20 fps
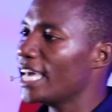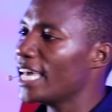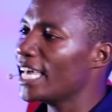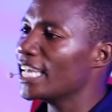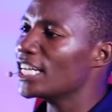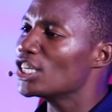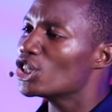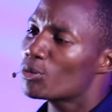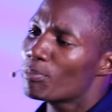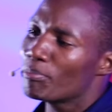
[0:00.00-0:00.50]

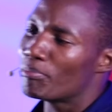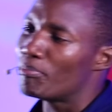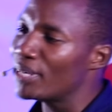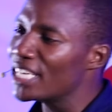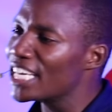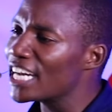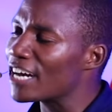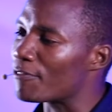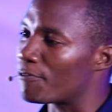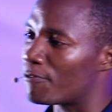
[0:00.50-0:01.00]
And
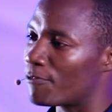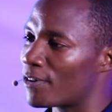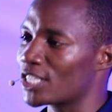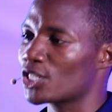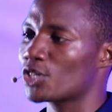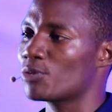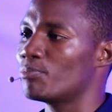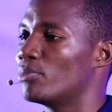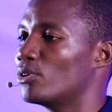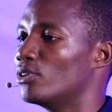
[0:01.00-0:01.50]
being a
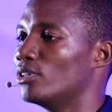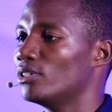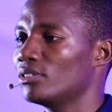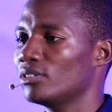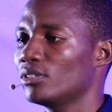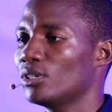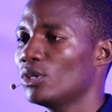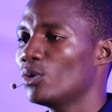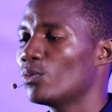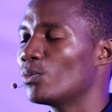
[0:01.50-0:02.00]

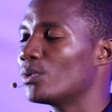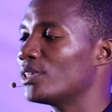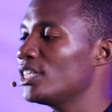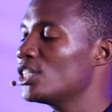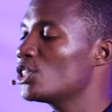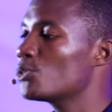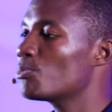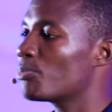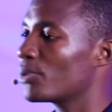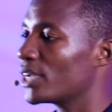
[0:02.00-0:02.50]
firstborn, with
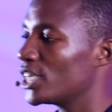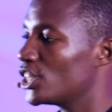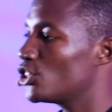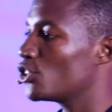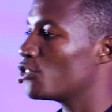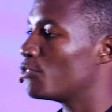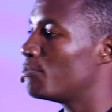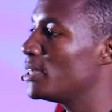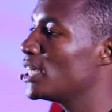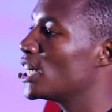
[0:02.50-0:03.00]
this
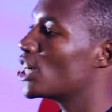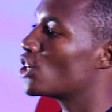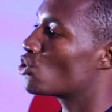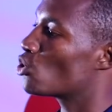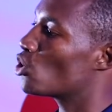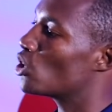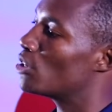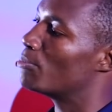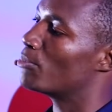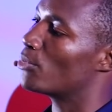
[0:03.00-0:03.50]
pressure of being a
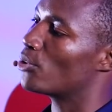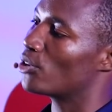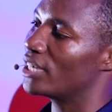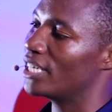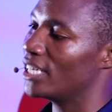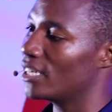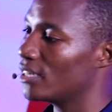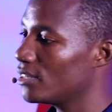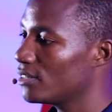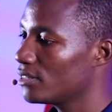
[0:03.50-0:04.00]
role
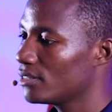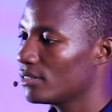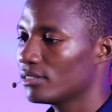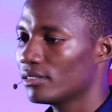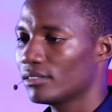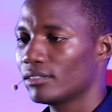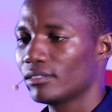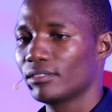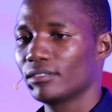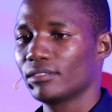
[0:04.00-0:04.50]
model,
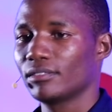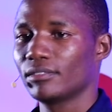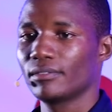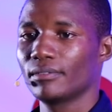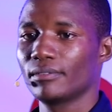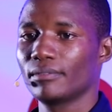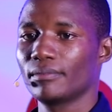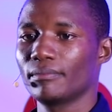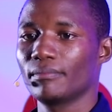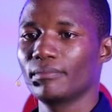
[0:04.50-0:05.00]

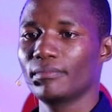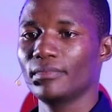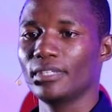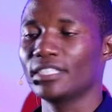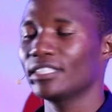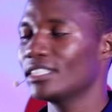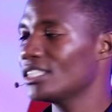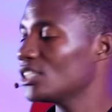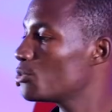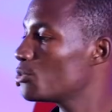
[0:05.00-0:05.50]
there is